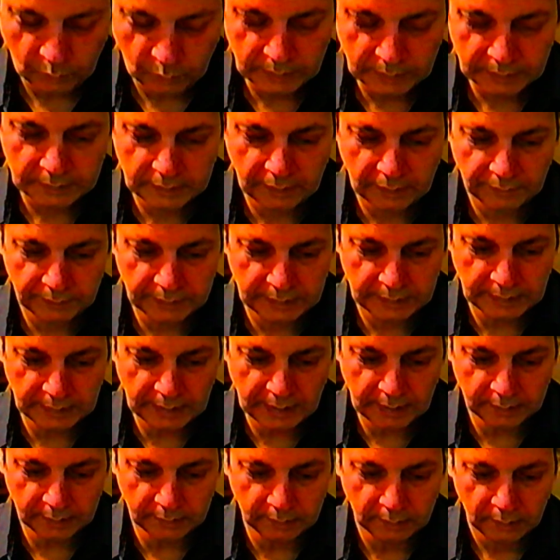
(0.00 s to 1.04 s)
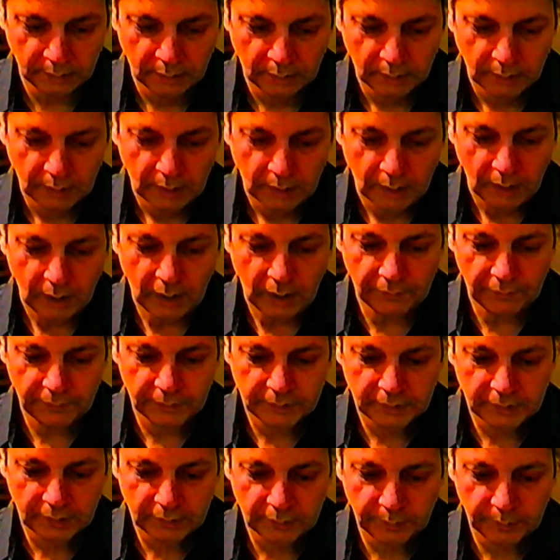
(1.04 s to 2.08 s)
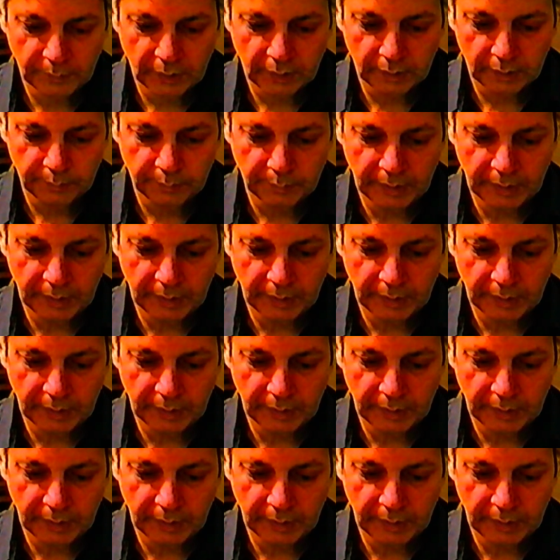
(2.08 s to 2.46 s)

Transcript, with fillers: 179 officers may,